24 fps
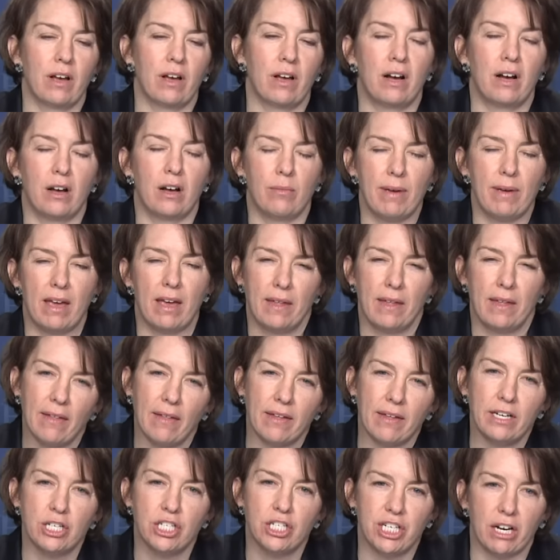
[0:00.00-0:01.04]
um, and how
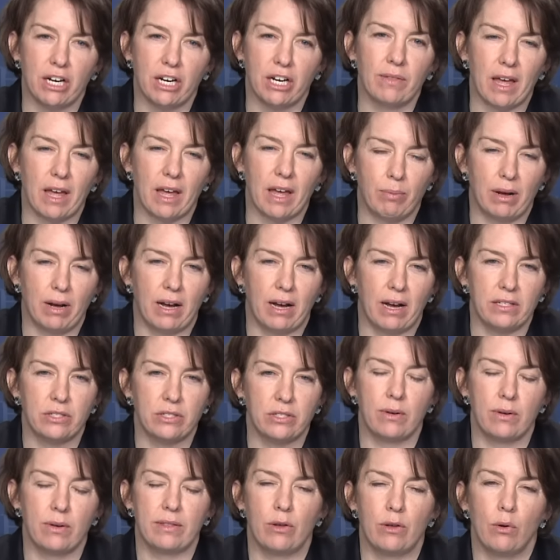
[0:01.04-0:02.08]
they share that pie.
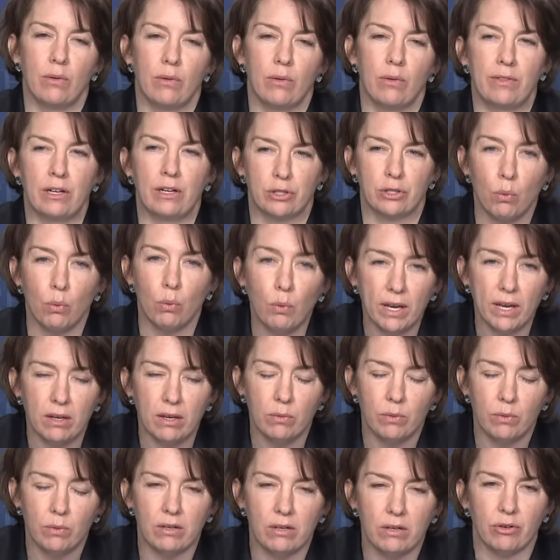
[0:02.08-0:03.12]
So the, there's a
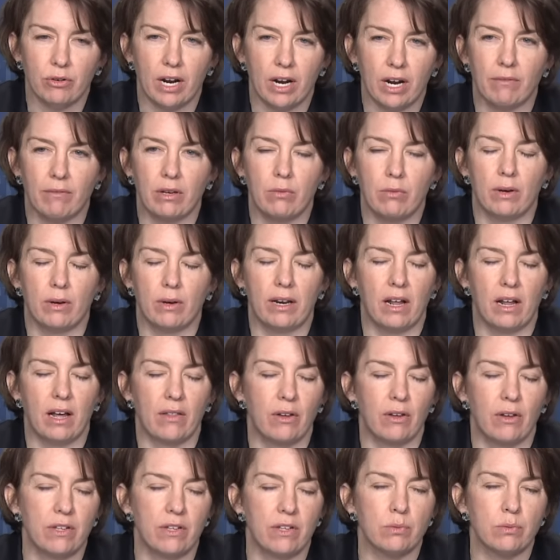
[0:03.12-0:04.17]
win-win for everyone. And I
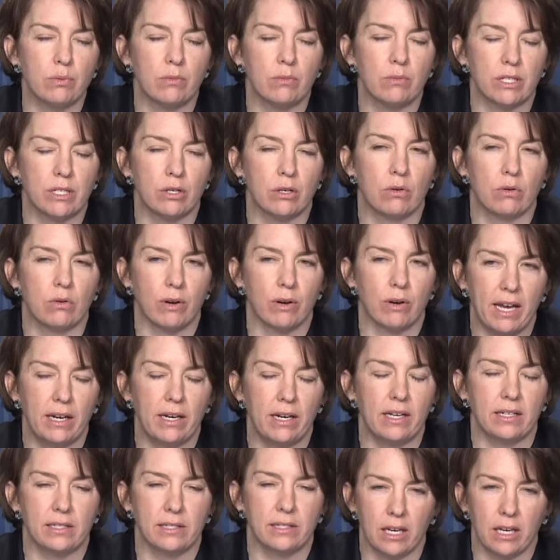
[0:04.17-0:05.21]
thought this one was a
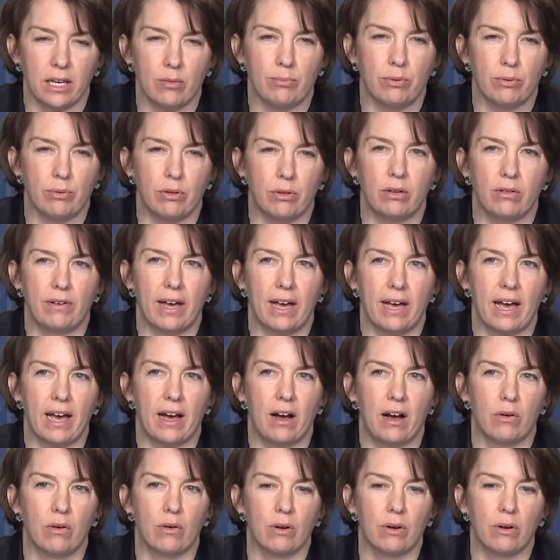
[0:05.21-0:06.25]
great example of
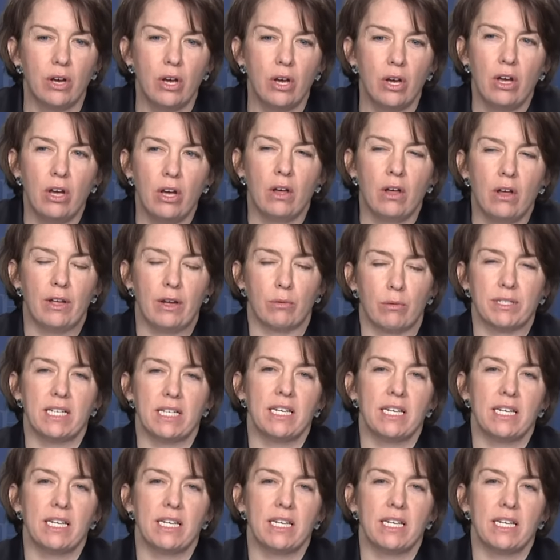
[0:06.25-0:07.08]
how there was a